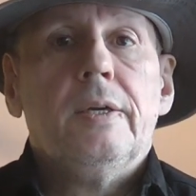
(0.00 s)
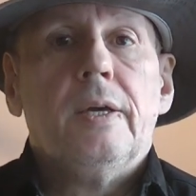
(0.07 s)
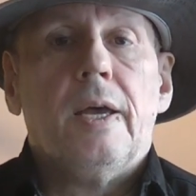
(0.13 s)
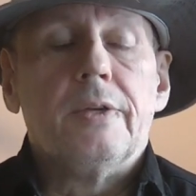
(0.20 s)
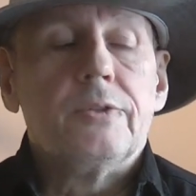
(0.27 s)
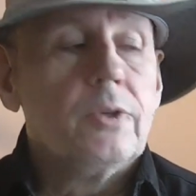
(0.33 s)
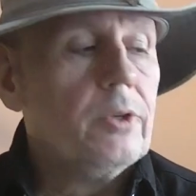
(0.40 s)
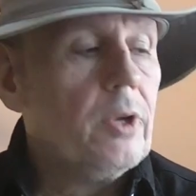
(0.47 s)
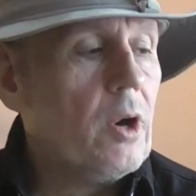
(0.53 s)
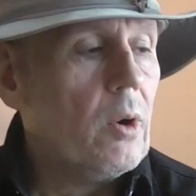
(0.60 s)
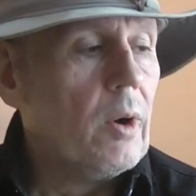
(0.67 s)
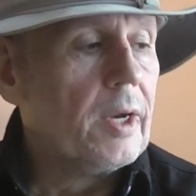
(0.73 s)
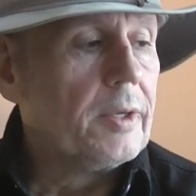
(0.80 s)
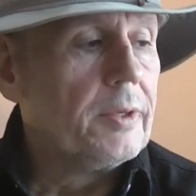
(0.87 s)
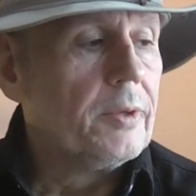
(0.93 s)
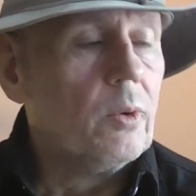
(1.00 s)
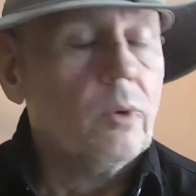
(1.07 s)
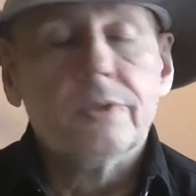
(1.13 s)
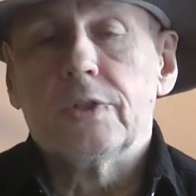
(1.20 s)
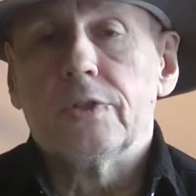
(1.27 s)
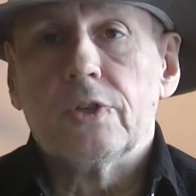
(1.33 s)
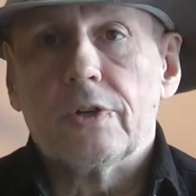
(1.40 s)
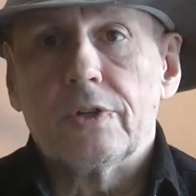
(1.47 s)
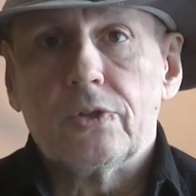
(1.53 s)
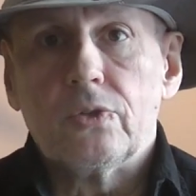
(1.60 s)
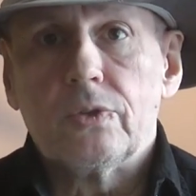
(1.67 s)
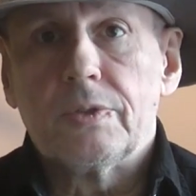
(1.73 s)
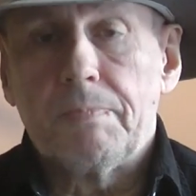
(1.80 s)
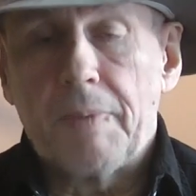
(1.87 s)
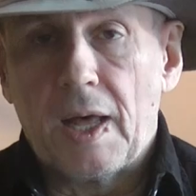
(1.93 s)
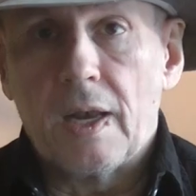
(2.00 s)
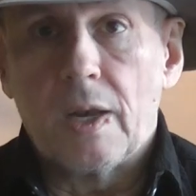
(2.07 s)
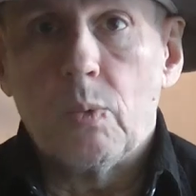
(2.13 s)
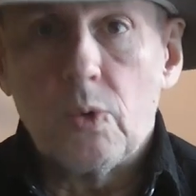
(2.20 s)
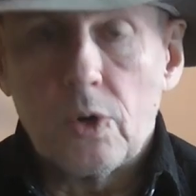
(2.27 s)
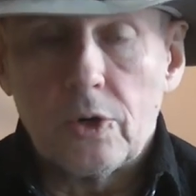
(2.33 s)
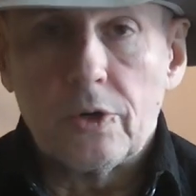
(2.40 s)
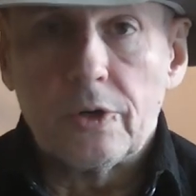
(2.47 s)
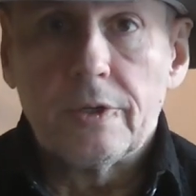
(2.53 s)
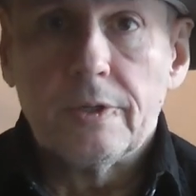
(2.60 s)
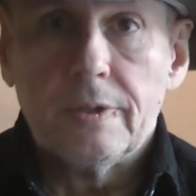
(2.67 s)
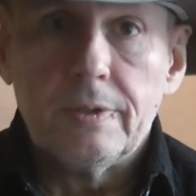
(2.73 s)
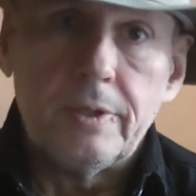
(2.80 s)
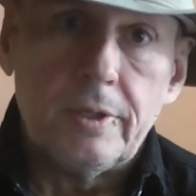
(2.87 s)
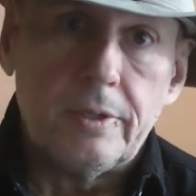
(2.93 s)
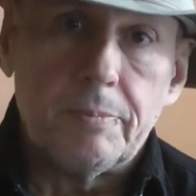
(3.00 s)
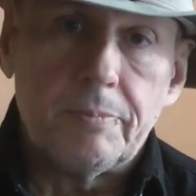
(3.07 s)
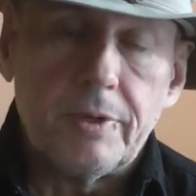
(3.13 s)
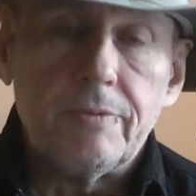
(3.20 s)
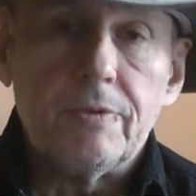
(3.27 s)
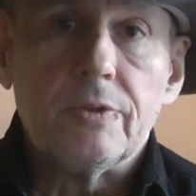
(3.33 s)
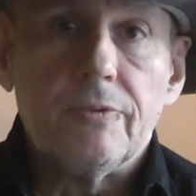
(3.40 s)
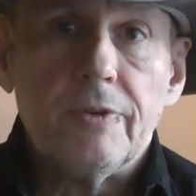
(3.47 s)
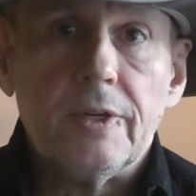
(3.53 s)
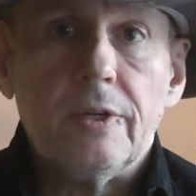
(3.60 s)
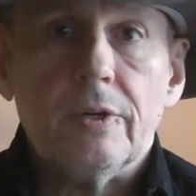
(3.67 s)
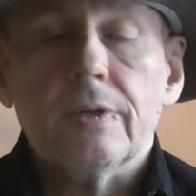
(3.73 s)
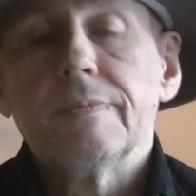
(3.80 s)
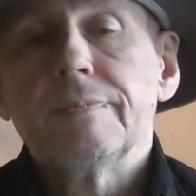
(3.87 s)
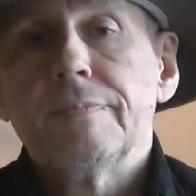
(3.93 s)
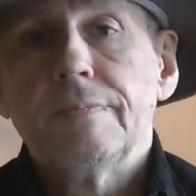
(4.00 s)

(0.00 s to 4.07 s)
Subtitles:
As you know, I also started to spell a word in the previous video.